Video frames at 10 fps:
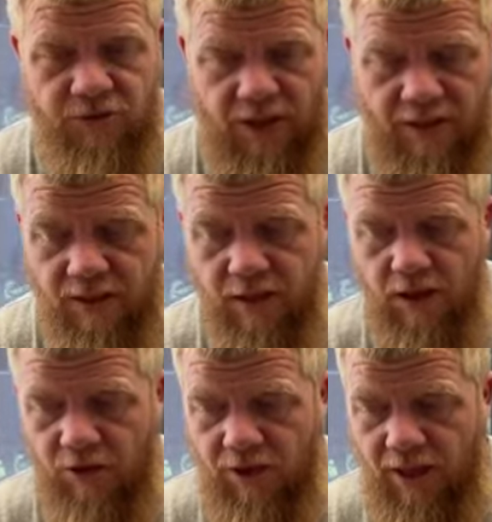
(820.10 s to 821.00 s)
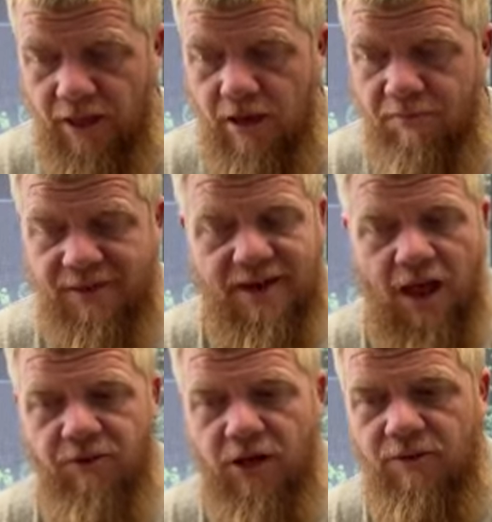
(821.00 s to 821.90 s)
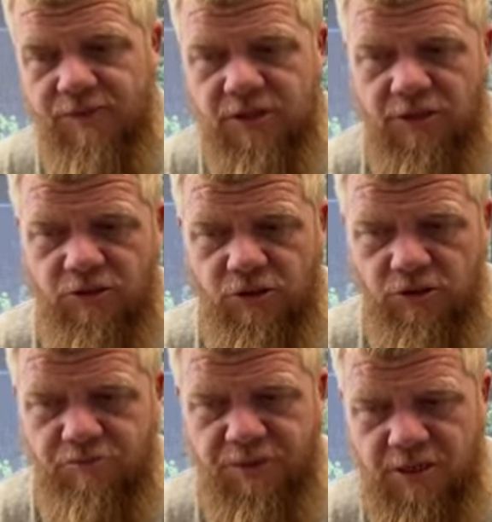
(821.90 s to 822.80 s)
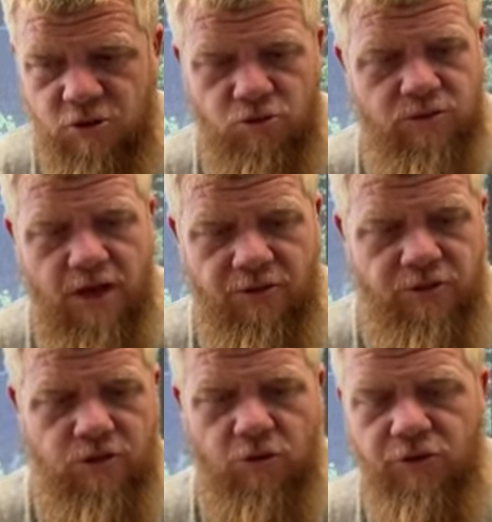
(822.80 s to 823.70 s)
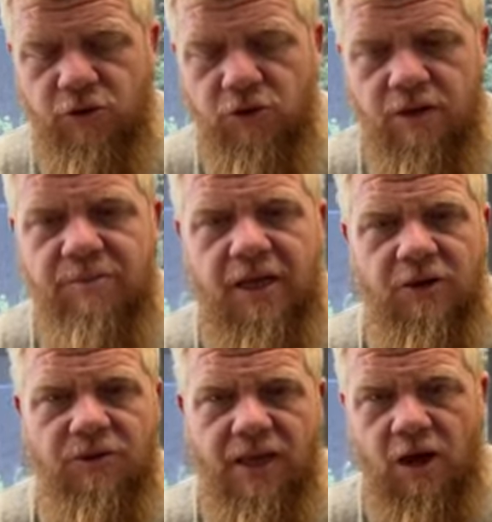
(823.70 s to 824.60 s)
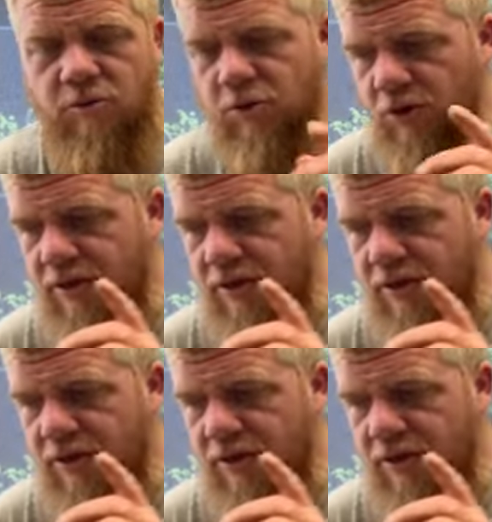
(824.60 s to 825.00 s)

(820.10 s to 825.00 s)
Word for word: thing okay but now that all of a sudden you're because you now that know that you're going to be held accountable